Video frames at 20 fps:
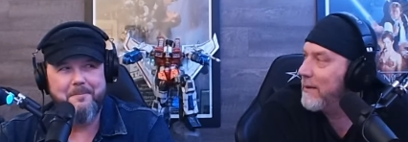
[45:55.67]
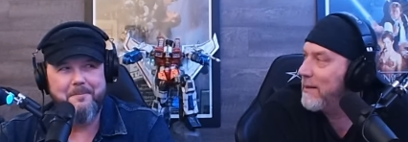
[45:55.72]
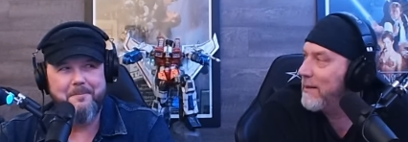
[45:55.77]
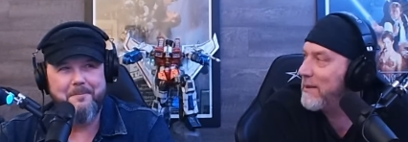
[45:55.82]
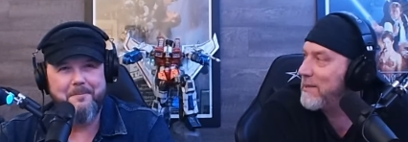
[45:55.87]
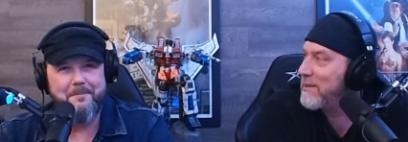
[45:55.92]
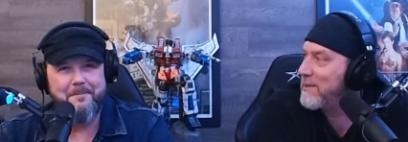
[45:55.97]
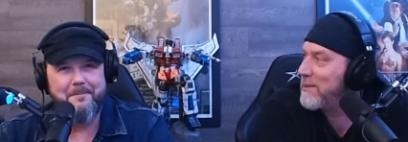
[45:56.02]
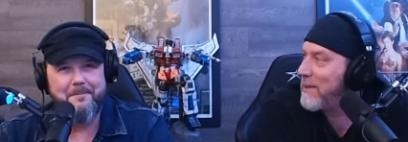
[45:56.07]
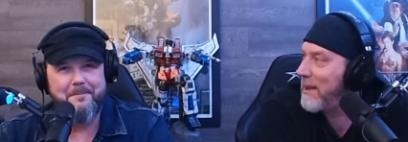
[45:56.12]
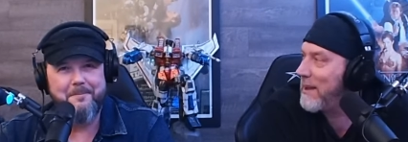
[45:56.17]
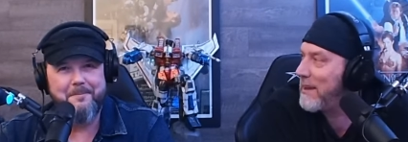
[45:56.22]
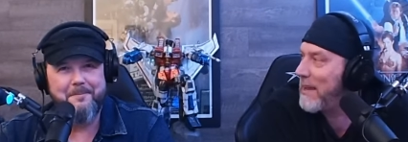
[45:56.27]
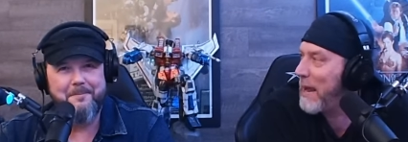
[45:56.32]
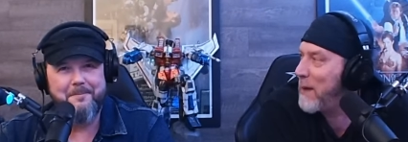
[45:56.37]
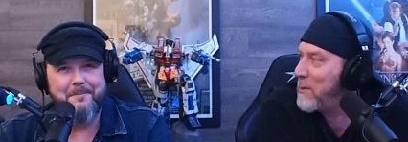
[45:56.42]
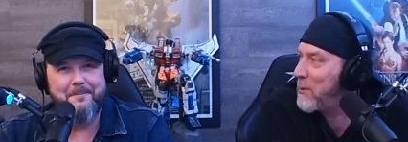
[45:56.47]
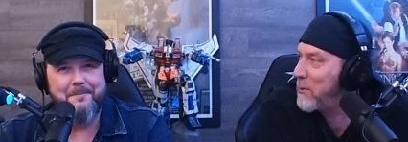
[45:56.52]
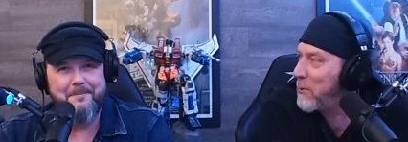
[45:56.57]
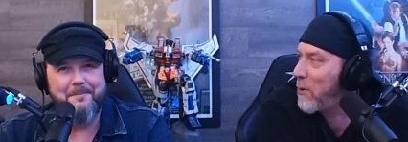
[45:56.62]
Speaker 1: This is like
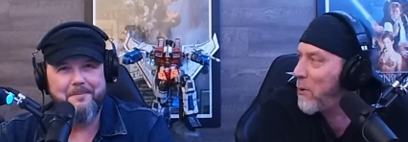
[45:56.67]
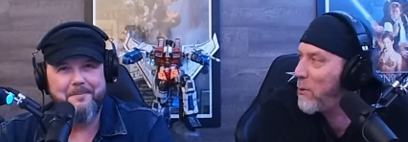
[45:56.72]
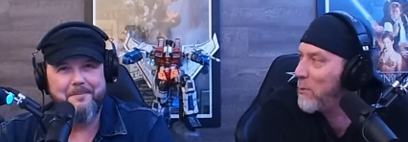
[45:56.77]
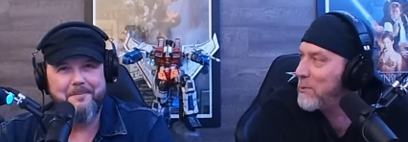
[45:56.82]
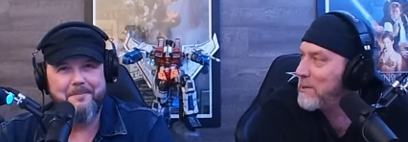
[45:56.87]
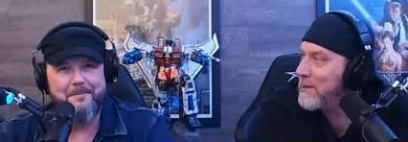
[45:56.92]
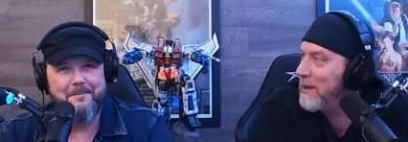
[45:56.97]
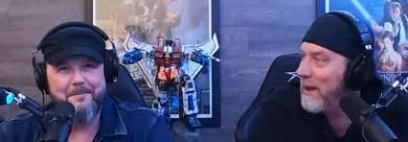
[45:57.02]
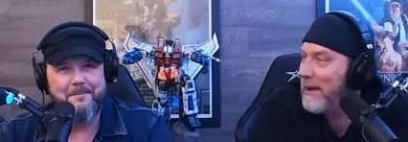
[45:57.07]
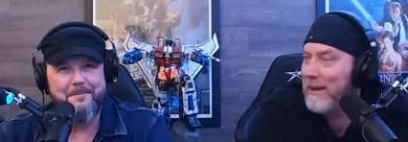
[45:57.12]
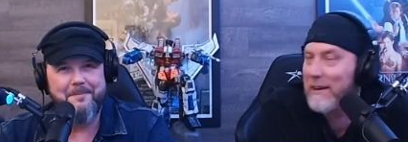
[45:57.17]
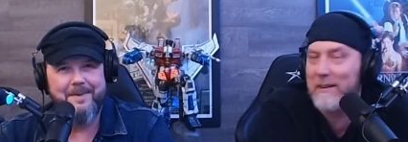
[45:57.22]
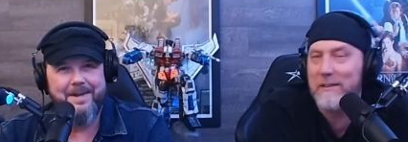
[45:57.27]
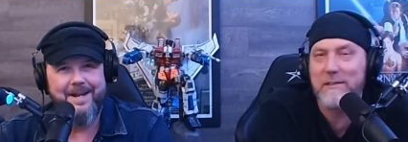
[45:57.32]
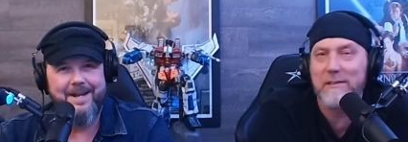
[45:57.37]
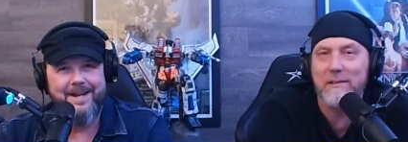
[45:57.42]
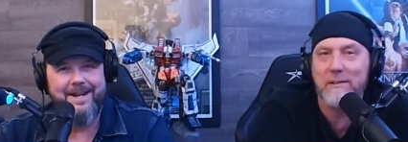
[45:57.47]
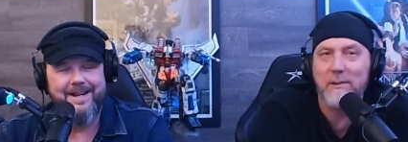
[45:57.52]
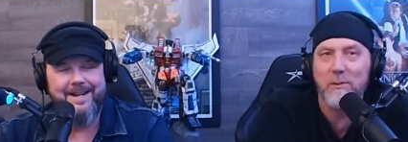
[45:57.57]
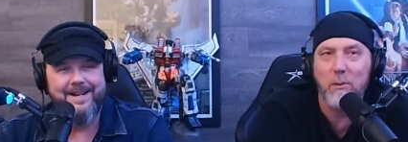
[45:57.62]
Game of Thrones days.
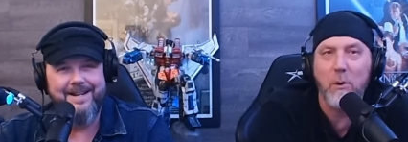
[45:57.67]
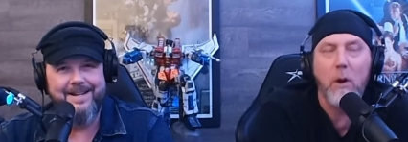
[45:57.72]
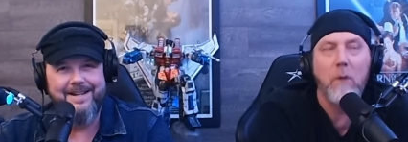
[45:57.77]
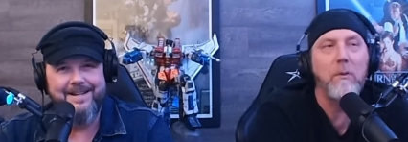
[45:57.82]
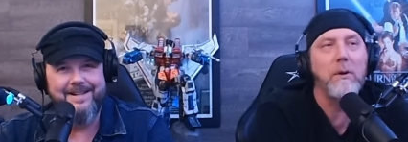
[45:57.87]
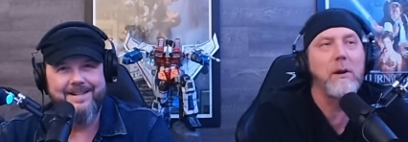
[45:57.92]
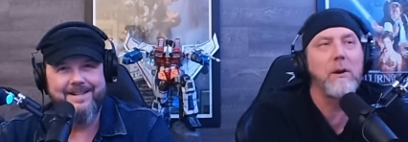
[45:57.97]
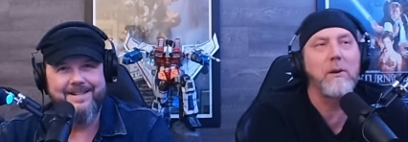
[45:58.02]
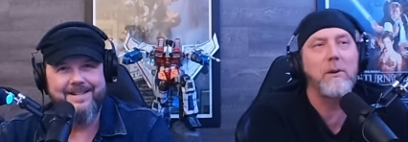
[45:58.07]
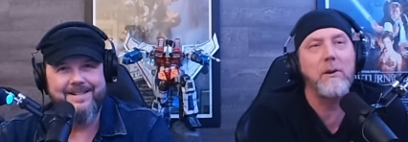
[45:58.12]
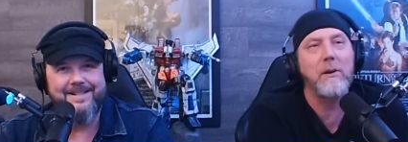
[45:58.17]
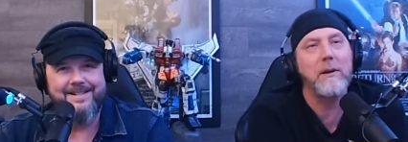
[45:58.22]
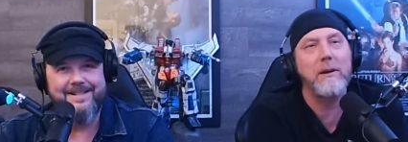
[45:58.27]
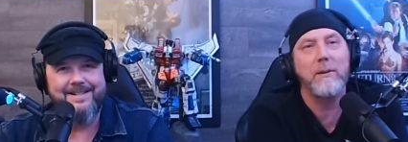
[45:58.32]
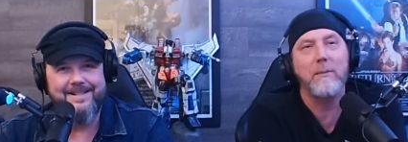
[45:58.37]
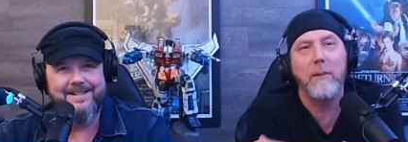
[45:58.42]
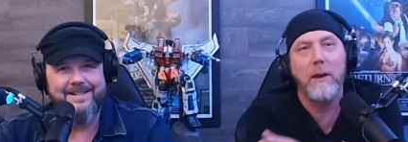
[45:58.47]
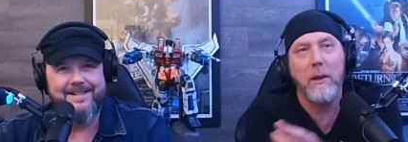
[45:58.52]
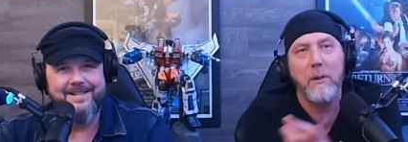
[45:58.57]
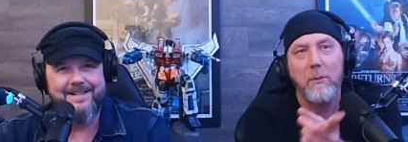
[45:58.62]
Man, we're over here
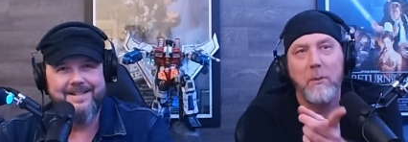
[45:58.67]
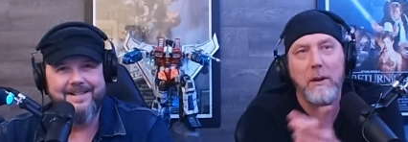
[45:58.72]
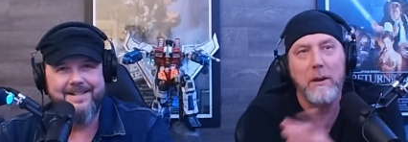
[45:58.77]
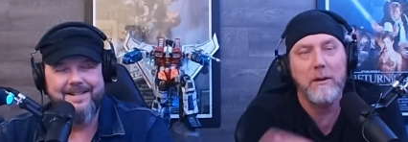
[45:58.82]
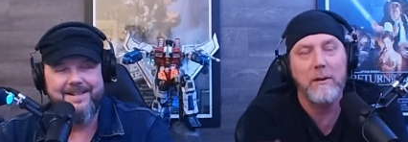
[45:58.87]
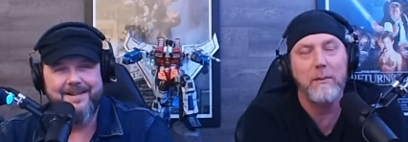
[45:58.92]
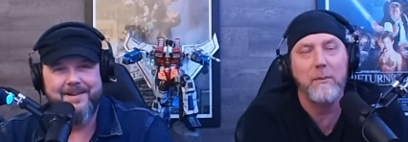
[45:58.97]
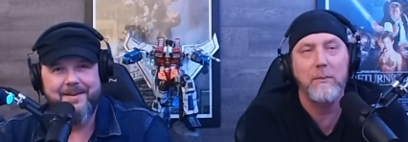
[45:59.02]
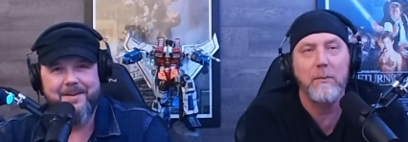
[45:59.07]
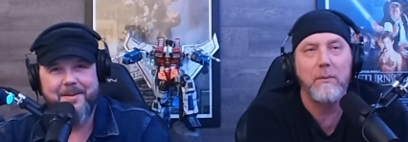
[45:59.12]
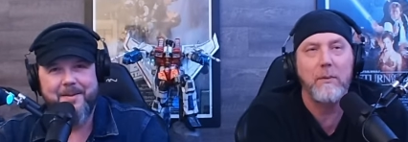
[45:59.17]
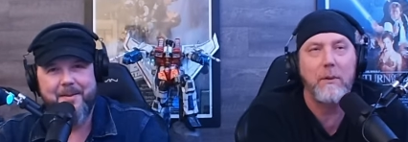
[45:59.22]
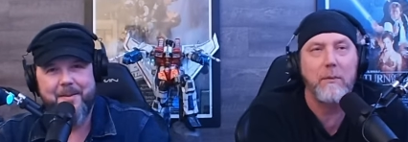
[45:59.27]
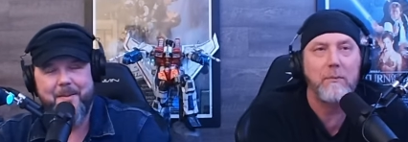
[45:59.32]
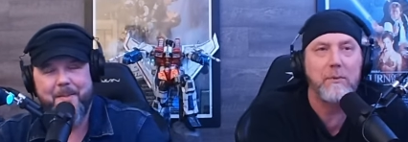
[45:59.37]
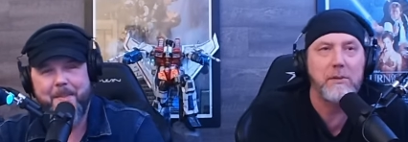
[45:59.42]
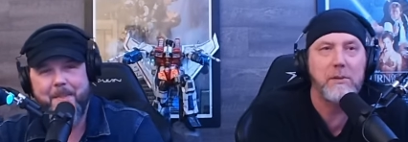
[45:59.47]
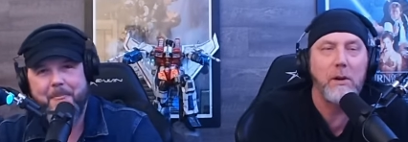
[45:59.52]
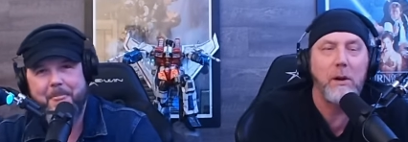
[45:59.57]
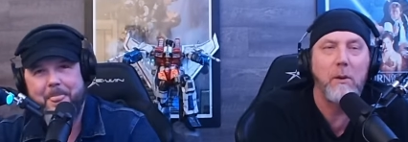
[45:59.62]
looking, by the way, at a, a
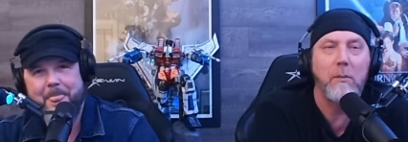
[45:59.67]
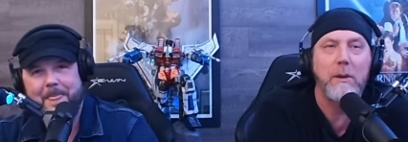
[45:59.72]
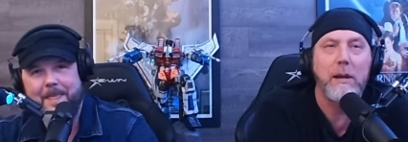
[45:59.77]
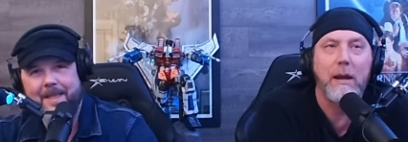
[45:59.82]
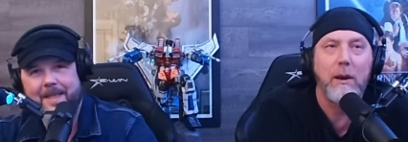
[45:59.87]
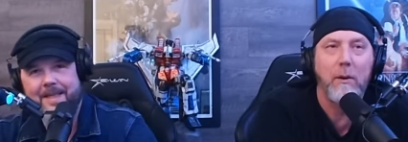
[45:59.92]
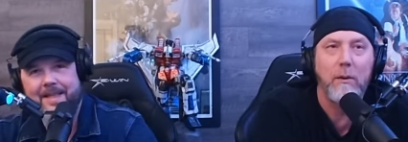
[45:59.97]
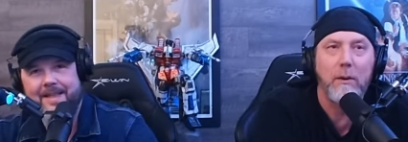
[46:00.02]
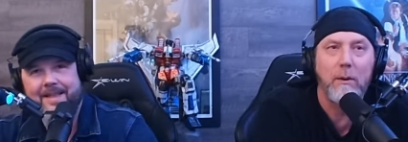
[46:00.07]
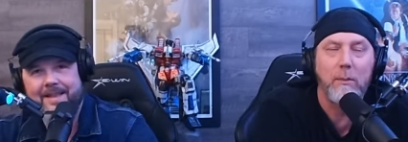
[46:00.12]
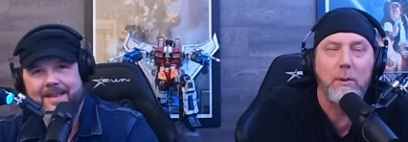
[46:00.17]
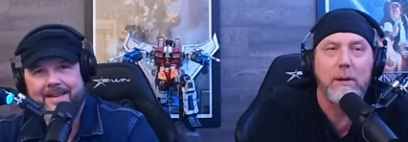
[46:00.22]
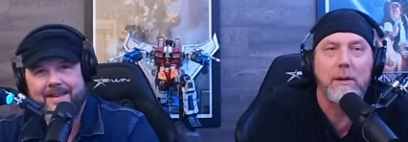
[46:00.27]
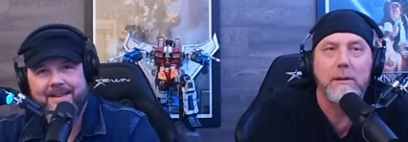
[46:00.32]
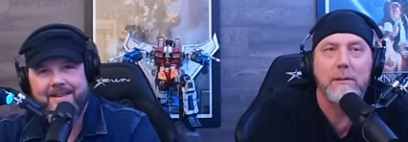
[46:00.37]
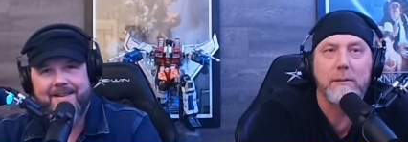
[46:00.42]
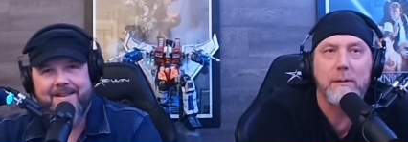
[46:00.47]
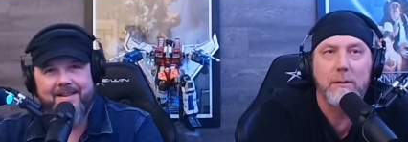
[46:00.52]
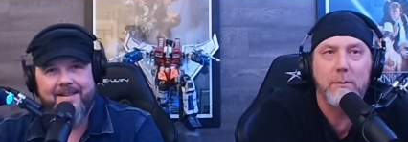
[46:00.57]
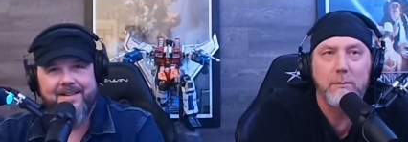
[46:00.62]
sub counter
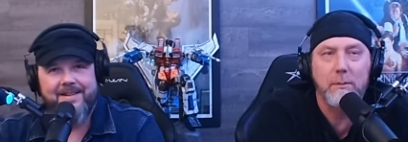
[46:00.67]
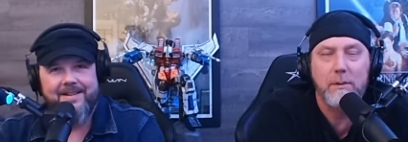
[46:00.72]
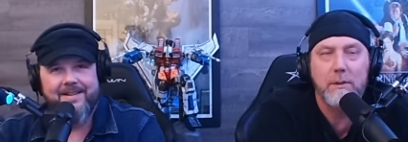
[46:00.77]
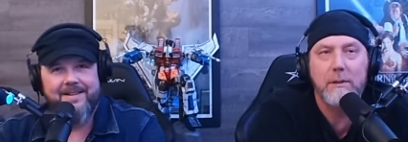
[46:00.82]
because I'm